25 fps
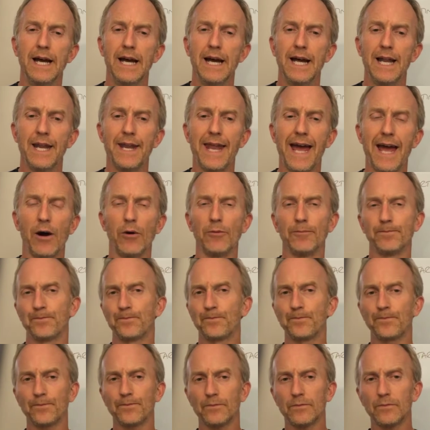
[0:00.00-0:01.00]
Now,
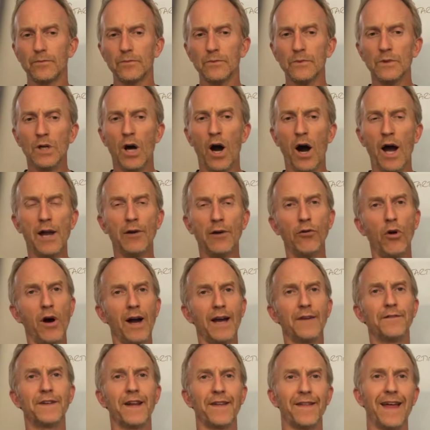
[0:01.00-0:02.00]
I
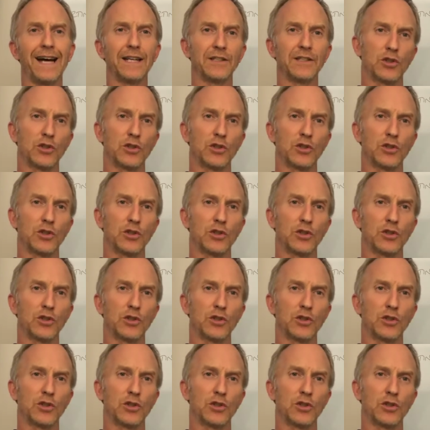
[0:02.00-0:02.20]
arrived at that